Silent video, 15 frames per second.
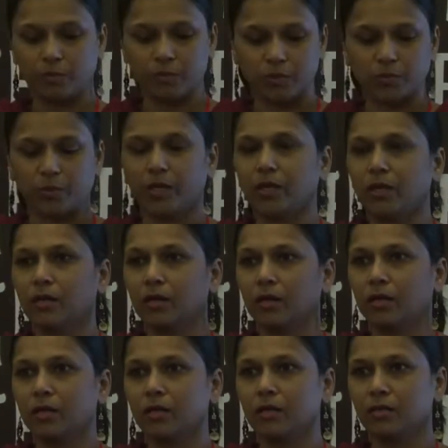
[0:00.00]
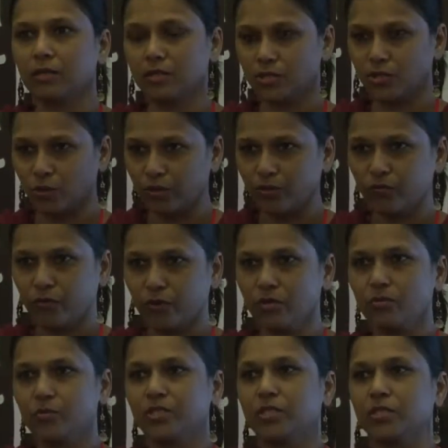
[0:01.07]
between the Restoring
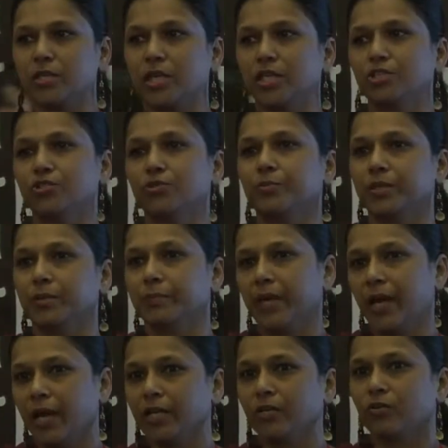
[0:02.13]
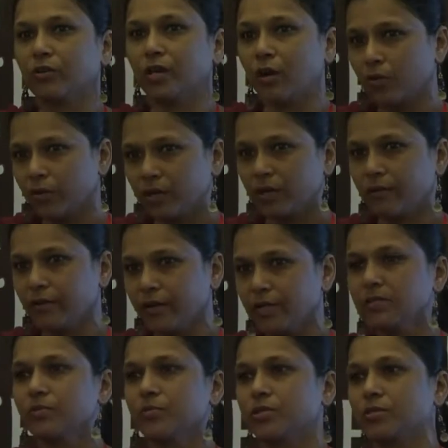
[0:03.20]
Force, which is the NGO behind Gurgaon Ki
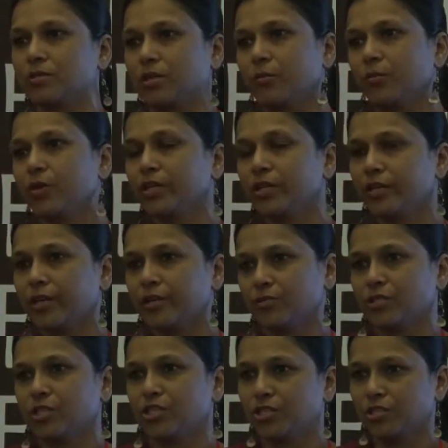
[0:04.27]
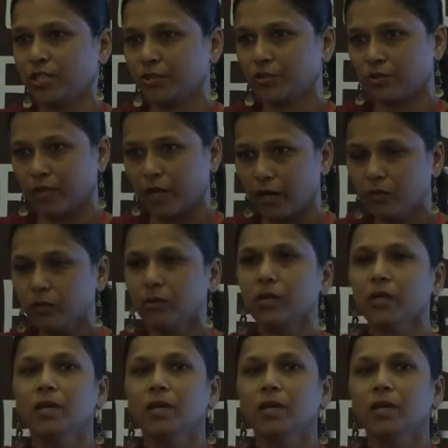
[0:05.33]
Awaaz, which is a community radio station in Gurgaon,